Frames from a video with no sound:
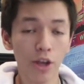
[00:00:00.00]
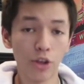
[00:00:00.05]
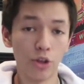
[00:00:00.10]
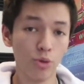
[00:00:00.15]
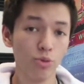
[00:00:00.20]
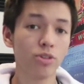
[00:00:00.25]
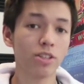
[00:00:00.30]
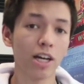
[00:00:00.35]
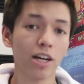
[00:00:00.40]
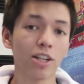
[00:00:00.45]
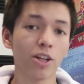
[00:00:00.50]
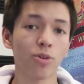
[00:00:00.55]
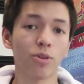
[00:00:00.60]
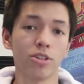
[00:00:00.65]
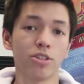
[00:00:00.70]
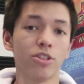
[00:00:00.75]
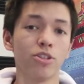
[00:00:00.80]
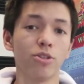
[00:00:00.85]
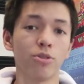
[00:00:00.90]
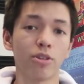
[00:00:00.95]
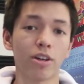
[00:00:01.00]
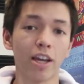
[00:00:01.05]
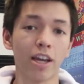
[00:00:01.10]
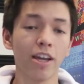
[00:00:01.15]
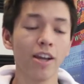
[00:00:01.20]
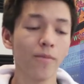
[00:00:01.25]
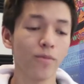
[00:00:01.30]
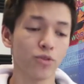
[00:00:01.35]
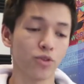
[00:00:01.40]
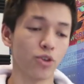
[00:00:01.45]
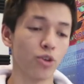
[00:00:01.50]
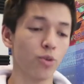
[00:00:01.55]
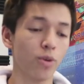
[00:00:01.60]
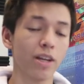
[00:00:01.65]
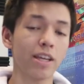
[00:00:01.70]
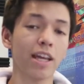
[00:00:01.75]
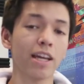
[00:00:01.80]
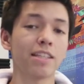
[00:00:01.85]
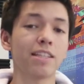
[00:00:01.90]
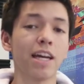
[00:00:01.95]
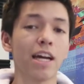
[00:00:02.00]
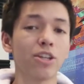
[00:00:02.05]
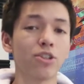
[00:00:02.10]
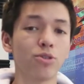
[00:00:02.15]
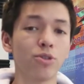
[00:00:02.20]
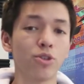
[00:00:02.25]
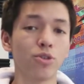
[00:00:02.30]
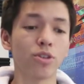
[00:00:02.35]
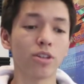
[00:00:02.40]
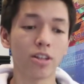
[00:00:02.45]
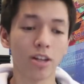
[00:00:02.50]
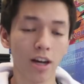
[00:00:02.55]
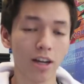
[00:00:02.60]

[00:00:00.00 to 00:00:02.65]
You tell it what to do, okay? So you don't want to get attached to it, you